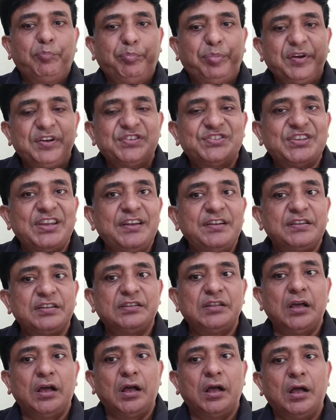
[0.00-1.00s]
present
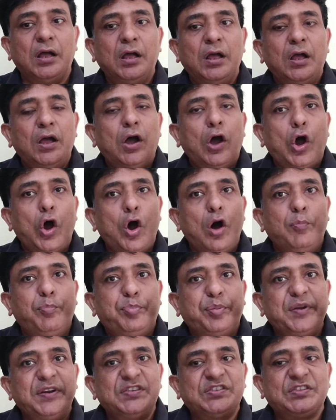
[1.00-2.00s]
the
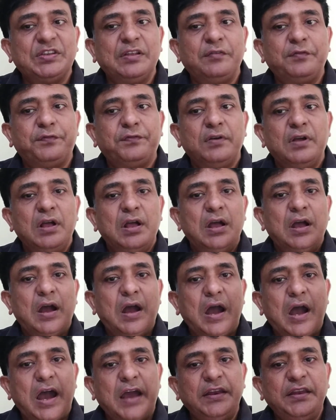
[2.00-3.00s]
oppressive,
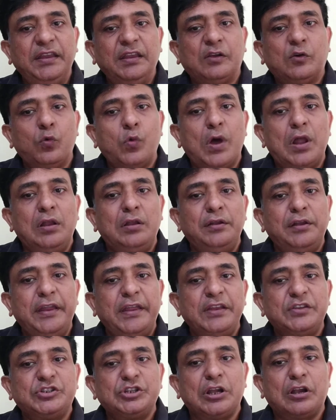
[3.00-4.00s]
unequal
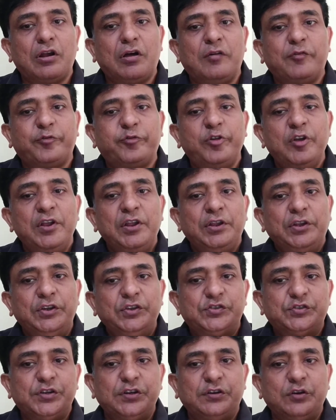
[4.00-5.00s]
nature of
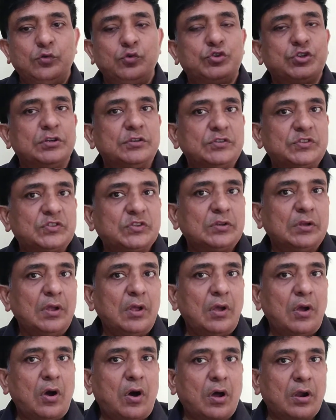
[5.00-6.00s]
institutions,
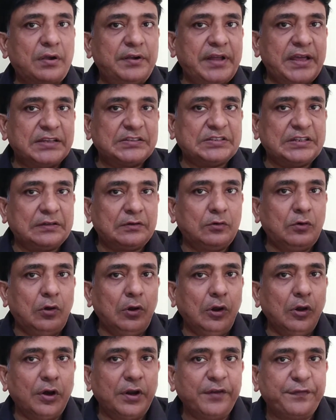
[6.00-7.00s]
or does it
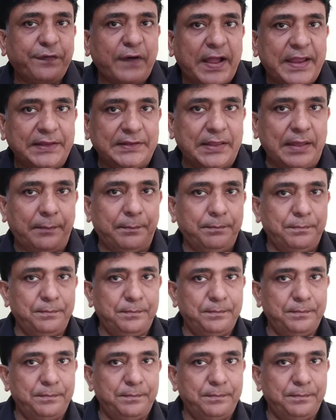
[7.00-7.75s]
glorify them?